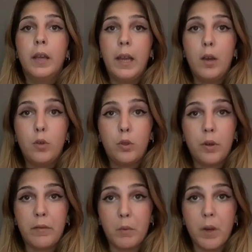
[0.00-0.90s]
Hello to
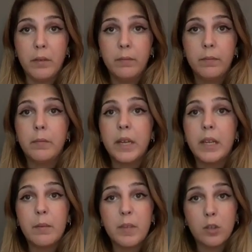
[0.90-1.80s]
everyone. My
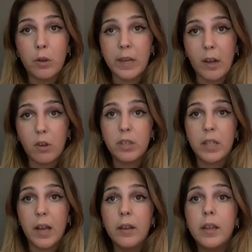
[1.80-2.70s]
name is Noelia Costa,